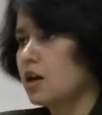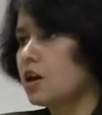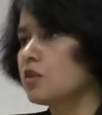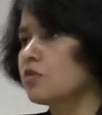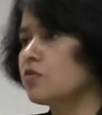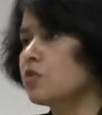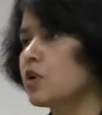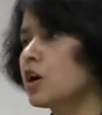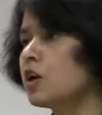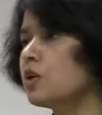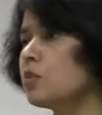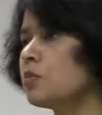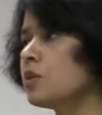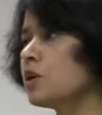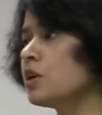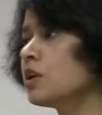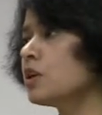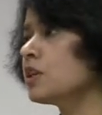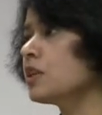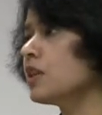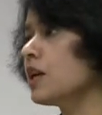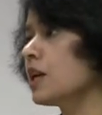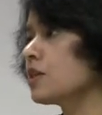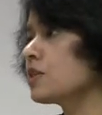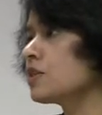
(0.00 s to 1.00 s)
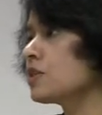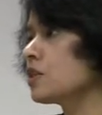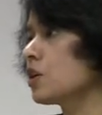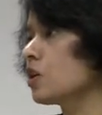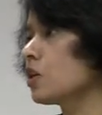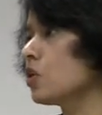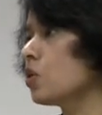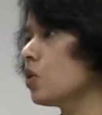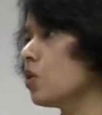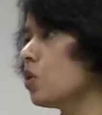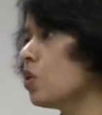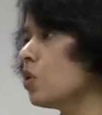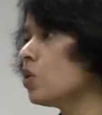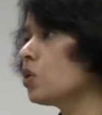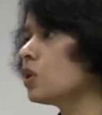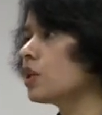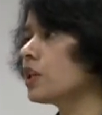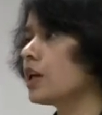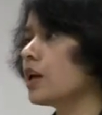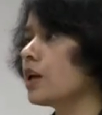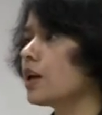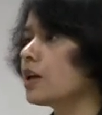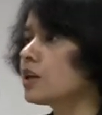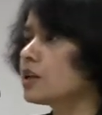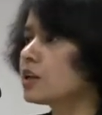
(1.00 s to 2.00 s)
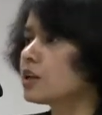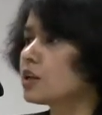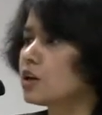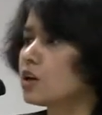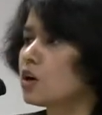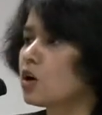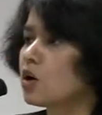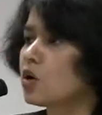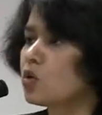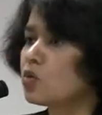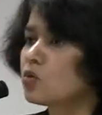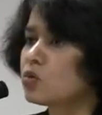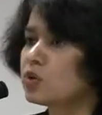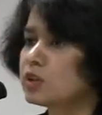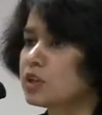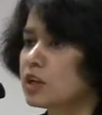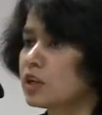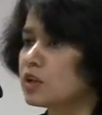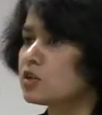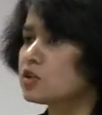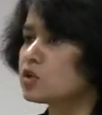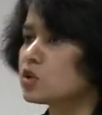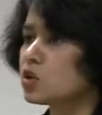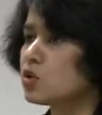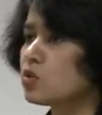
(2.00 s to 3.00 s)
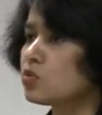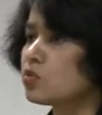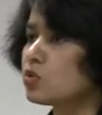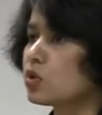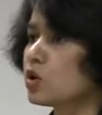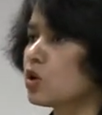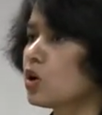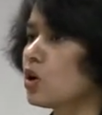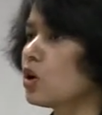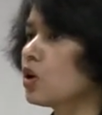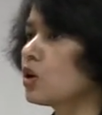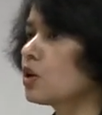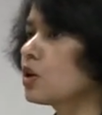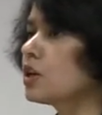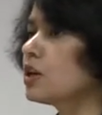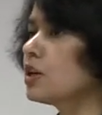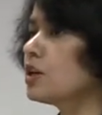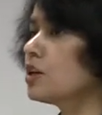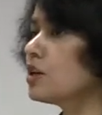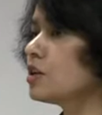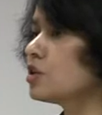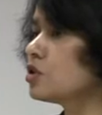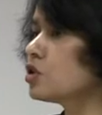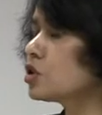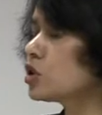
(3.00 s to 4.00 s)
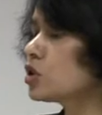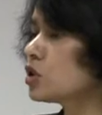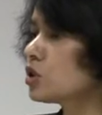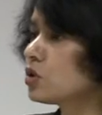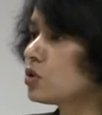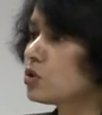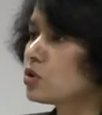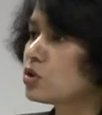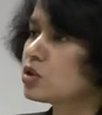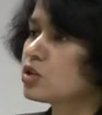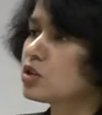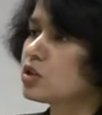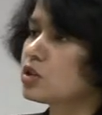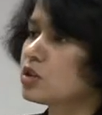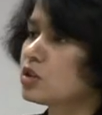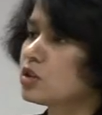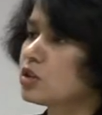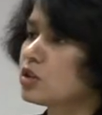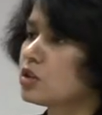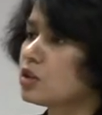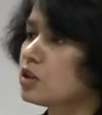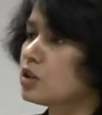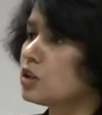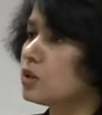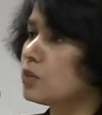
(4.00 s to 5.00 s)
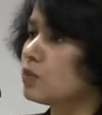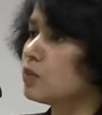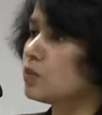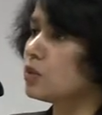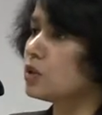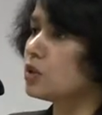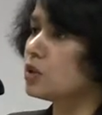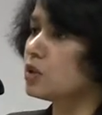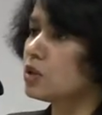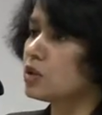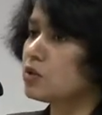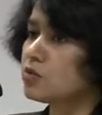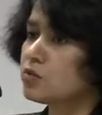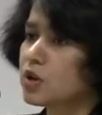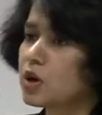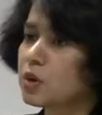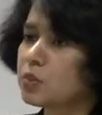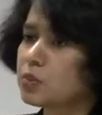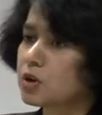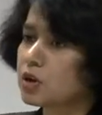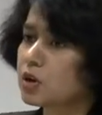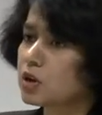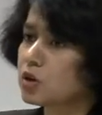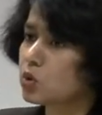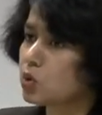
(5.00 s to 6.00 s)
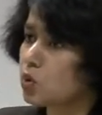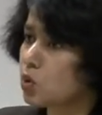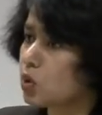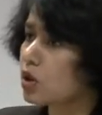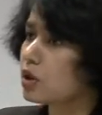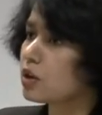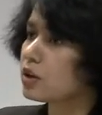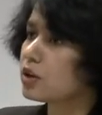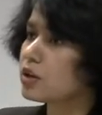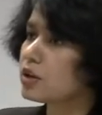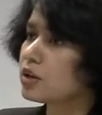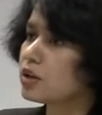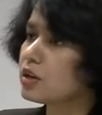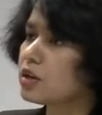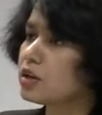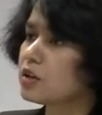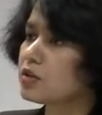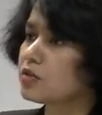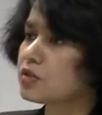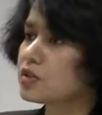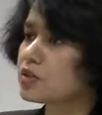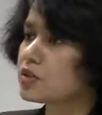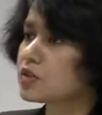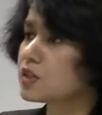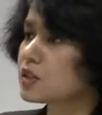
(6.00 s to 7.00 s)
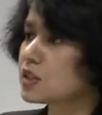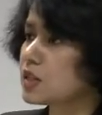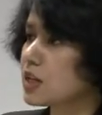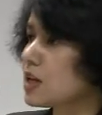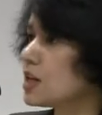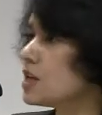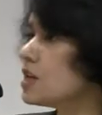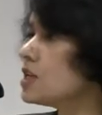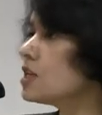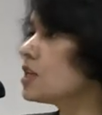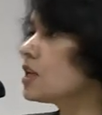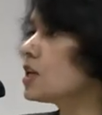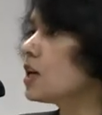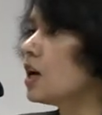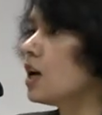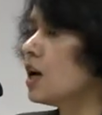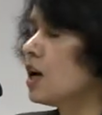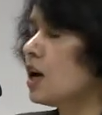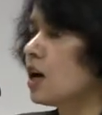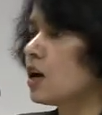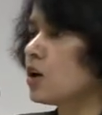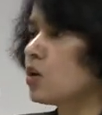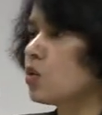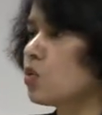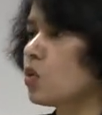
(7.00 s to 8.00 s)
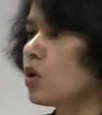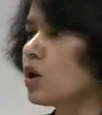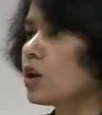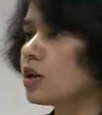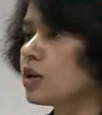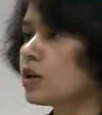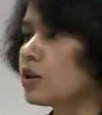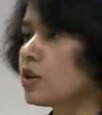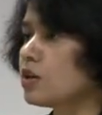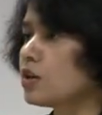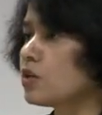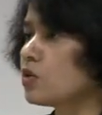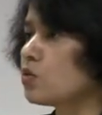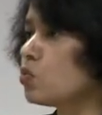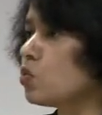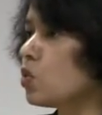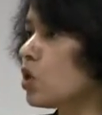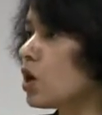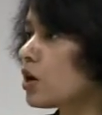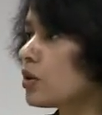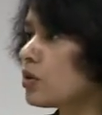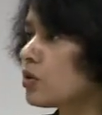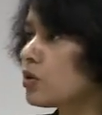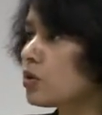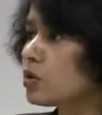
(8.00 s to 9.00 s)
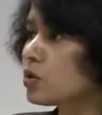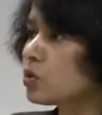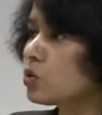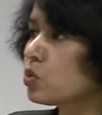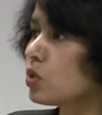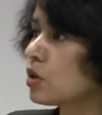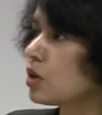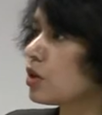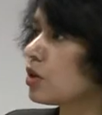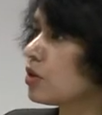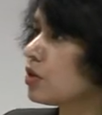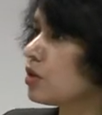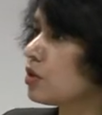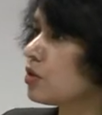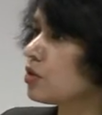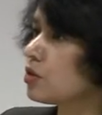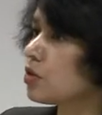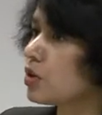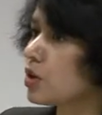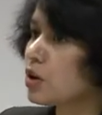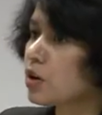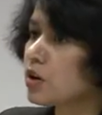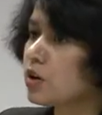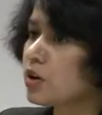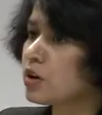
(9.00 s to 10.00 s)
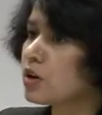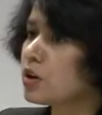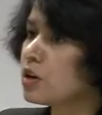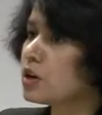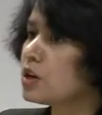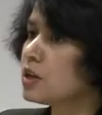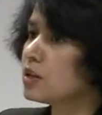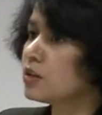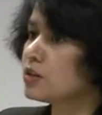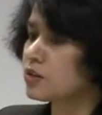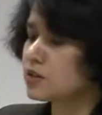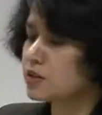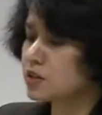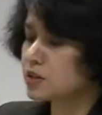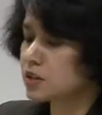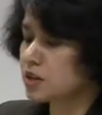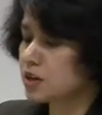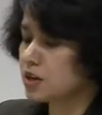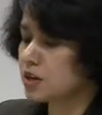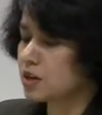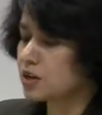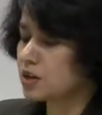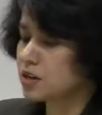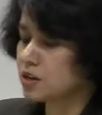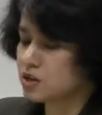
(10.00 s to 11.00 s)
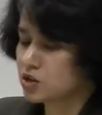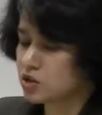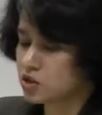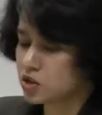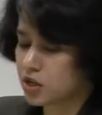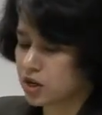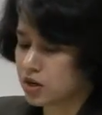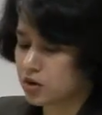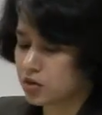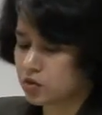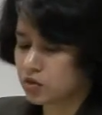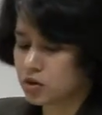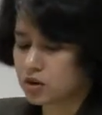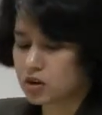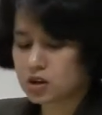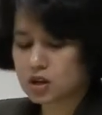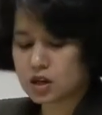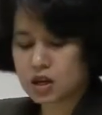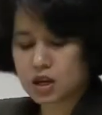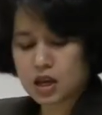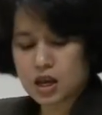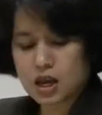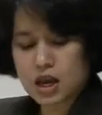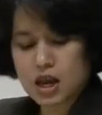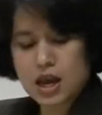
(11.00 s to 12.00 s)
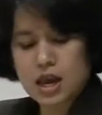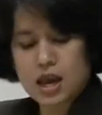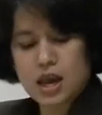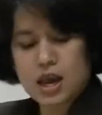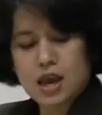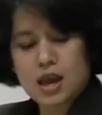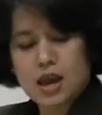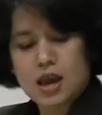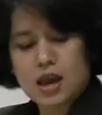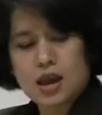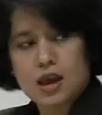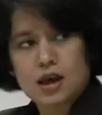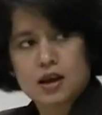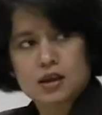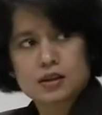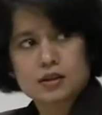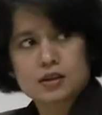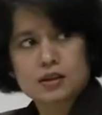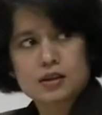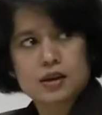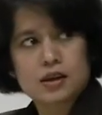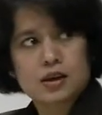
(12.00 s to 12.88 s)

Environment, that's a goal that is overall, it ensures the environmental quality of the state, quality of water, quality of air in the state in general. And